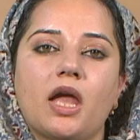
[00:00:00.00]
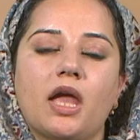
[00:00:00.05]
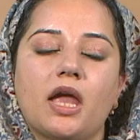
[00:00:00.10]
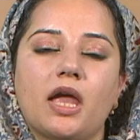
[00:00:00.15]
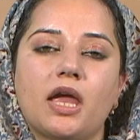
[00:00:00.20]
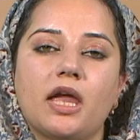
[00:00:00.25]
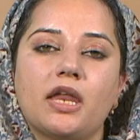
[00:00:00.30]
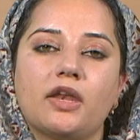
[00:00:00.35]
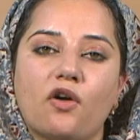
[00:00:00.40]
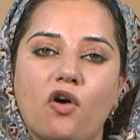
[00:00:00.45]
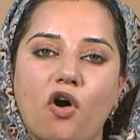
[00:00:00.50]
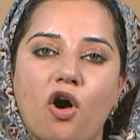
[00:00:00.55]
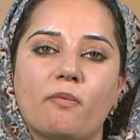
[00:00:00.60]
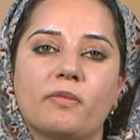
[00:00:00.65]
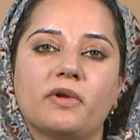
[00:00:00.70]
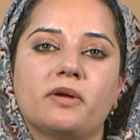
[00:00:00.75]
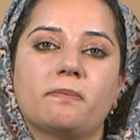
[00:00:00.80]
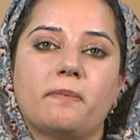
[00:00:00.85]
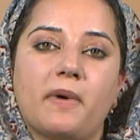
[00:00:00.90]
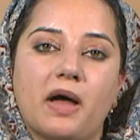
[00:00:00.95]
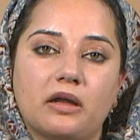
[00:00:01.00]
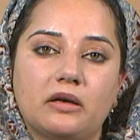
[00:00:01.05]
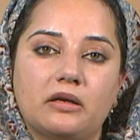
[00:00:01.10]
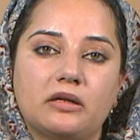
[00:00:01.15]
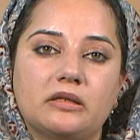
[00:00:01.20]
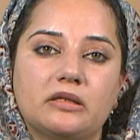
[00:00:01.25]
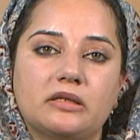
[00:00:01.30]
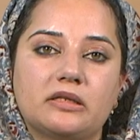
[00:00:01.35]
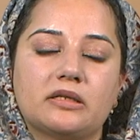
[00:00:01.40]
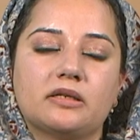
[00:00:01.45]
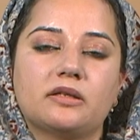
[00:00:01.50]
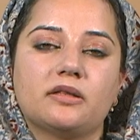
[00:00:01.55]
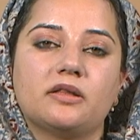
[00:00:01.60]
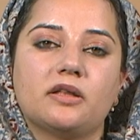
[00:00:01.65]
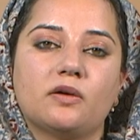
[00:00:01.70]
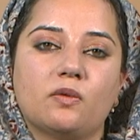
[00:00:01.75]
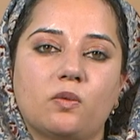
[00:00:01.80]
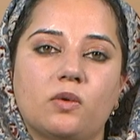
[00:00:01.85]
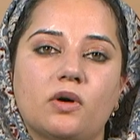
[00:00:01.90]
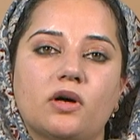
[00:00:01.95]
In common parlance, the
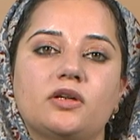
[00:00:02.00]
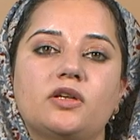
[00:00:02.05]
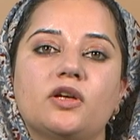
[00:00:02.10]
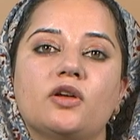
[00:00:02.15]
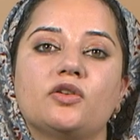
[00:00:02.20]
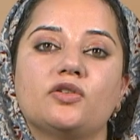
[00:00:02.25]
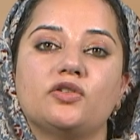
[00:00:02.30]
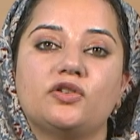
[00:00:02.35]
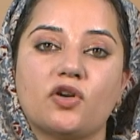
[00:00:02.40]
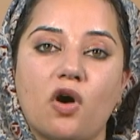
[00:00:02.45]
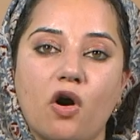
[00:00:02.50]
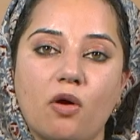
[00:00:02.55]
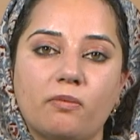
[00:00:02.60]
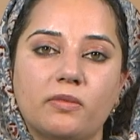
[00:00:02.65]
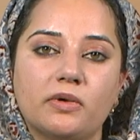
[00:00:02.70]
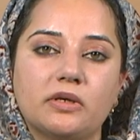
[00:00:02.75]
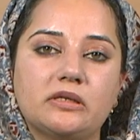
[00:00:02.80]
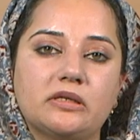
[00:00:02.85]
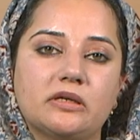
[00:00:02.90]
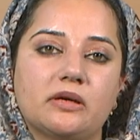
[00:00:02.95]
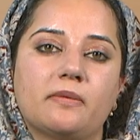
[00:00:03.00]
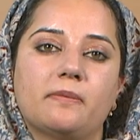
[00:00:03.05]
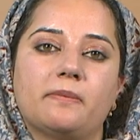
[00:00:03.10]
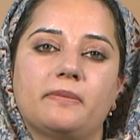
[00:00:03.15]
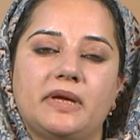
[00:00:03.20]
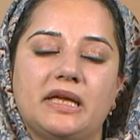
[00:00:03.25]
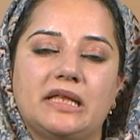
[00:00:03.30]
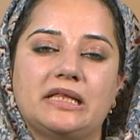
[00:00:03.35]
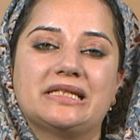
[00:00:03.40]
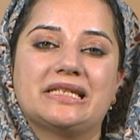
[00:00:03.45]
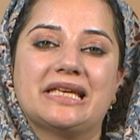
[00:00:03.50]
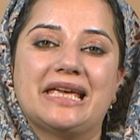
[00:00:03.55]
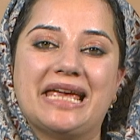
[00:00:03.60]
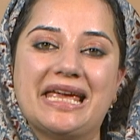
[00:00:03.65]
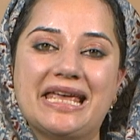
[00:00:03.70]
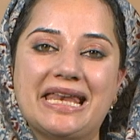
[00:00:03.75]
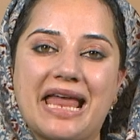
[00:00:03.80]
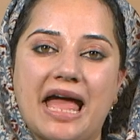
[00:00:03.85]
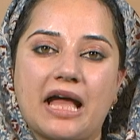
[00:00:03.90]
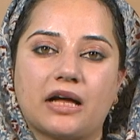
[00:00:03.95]
word dormant means
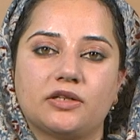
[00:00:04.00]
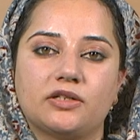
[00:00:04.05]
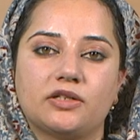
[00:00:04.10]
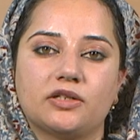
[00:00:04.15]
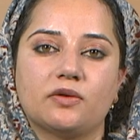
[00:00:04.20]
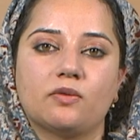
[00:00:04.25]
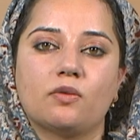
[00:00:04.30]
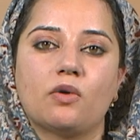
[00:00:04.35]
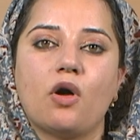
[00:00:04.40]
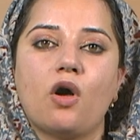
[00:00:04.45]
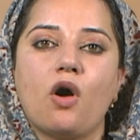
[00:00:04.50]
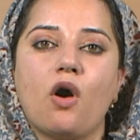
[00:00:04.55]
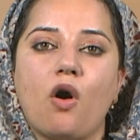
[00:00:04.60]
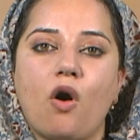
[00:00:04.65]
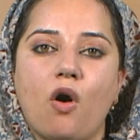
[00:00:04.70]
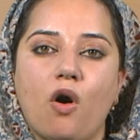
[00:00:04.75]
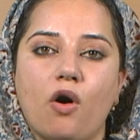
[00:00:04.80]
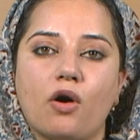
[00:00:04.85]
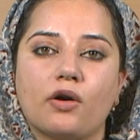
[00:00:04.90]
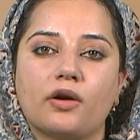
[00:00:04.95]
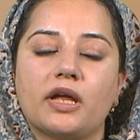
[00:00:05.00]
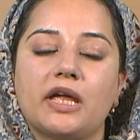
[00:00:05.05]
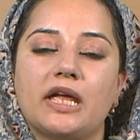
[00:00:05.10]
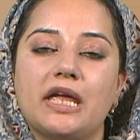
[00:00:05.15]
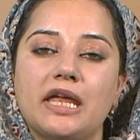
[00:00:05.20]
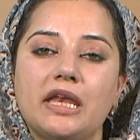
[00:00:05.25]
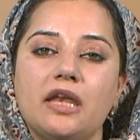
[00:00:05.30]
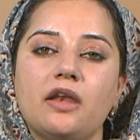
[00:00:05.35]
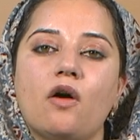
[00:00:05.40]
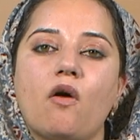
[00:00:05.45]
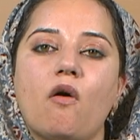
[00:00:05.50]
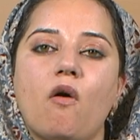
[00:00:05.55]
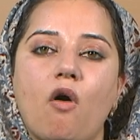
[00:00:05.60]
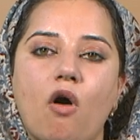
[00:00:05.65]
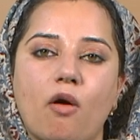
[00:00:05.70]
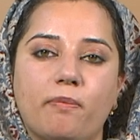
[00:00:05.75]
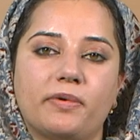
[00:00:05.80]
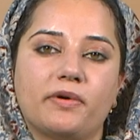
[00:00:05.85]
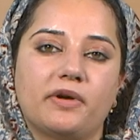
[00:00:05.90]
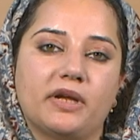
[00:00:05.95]
inactive or
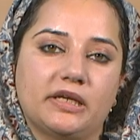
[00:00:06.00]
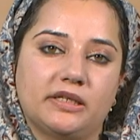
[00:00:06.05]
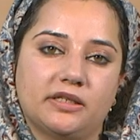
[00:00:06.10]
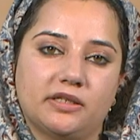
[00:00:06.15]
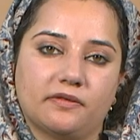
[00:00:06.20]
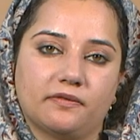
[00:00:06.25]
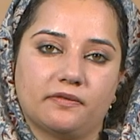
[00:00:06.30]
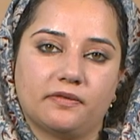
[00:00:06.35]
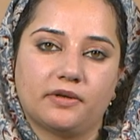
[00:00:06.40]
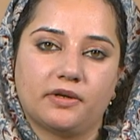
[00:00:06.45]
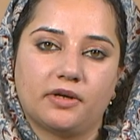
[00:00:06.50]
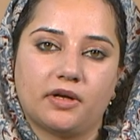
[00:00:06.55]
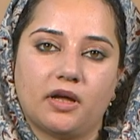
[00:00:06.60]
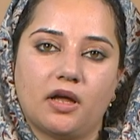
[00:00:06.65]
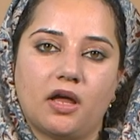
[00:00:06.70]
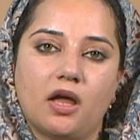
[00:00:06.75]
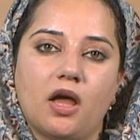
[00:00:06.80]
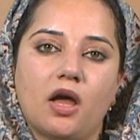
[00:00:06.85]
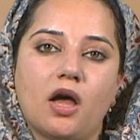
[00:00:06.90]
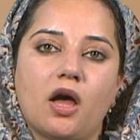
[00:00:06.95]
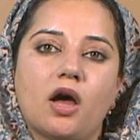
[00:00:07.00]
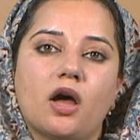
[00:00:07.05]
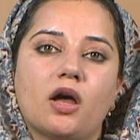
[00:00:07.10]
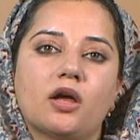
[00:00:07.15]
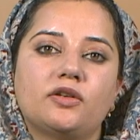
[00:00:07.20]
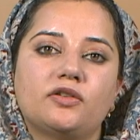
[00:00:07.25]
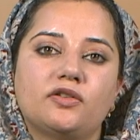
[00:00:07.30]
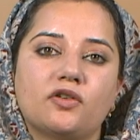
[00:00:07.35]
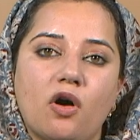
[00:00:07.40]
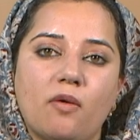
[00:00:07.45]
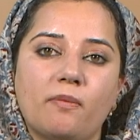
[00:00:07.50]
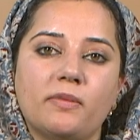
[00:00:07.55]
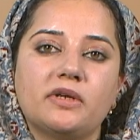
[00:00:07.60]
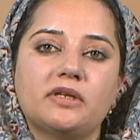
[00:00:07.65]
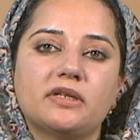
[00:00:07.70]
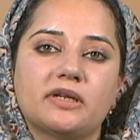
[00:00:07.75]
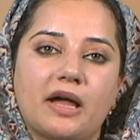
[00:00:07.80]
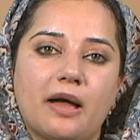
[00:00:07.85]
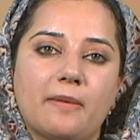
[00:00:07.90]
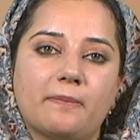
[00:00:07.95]
inoperative. A dormant
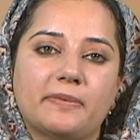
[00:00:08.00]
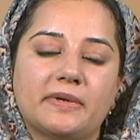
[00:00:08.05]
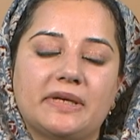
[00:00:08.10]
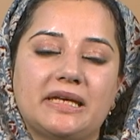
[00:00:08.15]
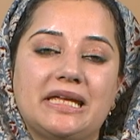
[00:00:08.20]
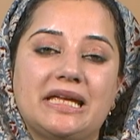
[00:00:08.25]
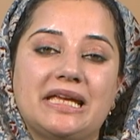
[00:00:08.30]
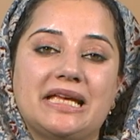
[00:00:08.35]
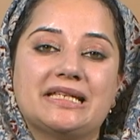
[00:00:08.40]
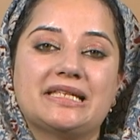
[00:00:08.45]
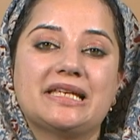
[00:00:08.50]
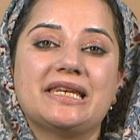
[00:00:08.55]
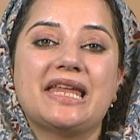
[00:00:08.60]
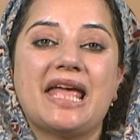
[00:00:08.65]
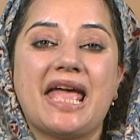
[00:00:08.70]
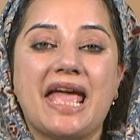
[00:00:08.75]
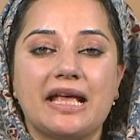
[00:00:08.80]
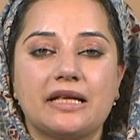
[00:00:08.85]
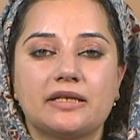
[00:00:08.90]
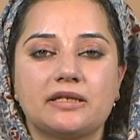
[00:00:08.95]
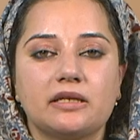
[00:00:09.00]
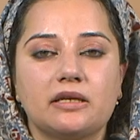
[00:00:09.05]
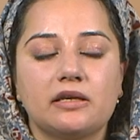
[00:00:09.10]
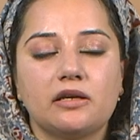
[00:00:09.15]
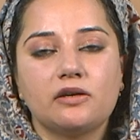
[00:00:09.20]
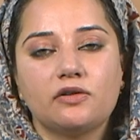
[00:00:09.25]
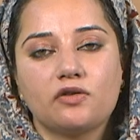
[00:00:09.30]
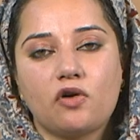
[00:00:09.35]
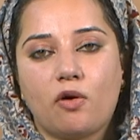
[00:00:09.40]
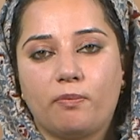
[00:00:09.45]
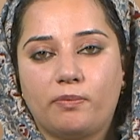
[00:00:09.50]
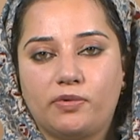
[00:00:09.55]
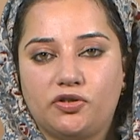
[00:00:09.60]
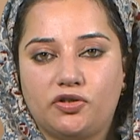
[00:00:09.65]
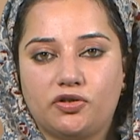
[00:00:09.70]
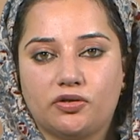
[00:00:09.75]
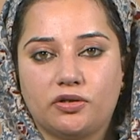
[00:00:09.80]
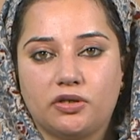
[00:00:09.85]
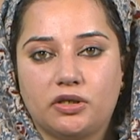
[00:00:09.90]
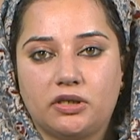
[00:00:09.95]
company is an excellent
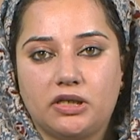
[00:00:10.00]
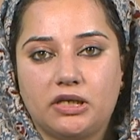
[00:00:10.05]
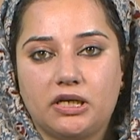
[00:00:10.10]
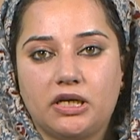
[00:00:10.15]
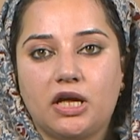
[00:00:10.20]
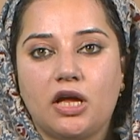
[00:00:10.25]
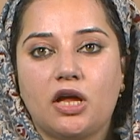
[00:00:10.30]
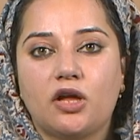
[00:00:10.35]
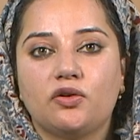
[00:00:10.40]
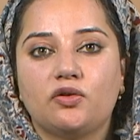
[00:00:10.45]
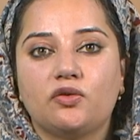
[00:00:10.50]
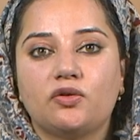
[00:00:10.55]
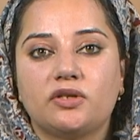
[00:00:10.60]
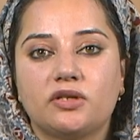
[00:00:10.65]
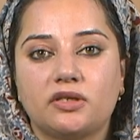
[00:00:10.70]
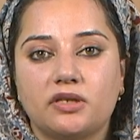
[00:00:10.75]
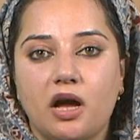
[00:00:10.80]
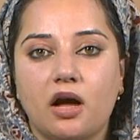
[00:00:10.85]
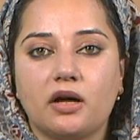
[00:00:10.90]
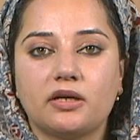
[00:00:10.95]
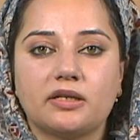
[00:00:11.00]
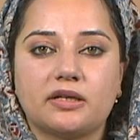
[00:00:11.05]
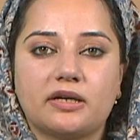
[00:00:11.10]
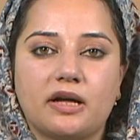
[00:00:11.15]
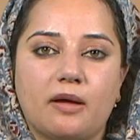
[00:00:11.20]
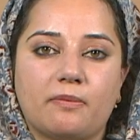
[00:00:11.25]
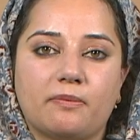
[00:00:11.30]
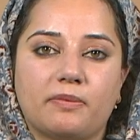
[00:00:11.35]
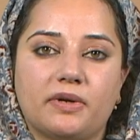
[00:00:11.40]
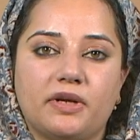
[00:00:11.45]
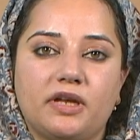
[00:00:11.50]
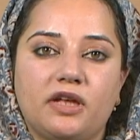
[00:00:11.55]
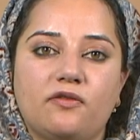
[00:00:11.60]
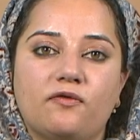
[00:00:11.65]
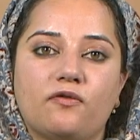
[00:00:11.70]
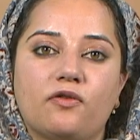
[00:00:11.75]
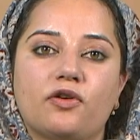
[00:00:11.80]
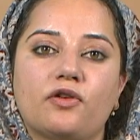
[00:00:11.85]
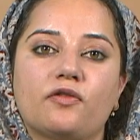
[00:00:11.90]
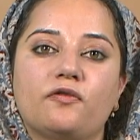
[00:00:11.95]
opportunity to start a company
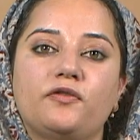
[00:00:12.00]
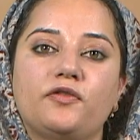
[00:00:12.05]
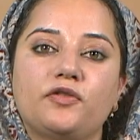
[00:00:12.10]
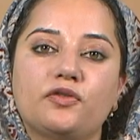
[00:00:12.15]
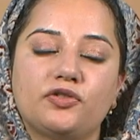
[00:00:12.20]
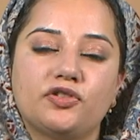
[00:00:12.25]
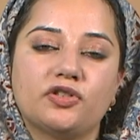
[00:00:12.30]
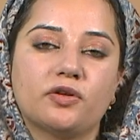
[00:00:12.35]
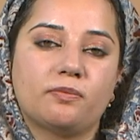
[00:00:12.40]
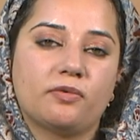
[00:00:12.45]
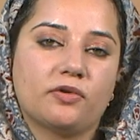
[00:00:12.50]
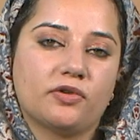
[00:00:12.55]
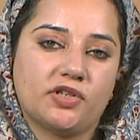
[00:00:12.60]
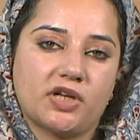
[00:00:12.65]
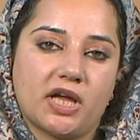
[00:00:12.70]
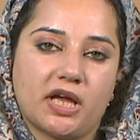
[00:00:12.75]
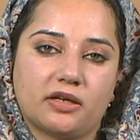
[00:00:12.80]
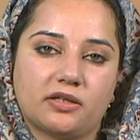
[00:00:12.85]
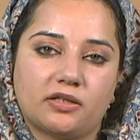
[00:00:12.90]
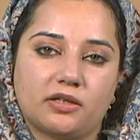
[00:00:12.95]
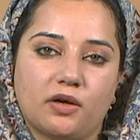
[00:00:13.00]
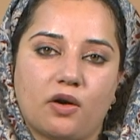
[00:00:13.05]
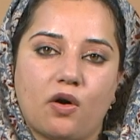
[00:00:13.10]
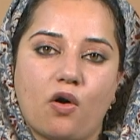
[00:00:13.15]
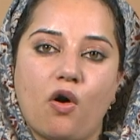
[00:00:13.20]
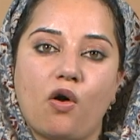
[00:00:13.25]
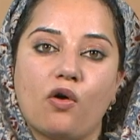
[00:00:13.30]
for a future project or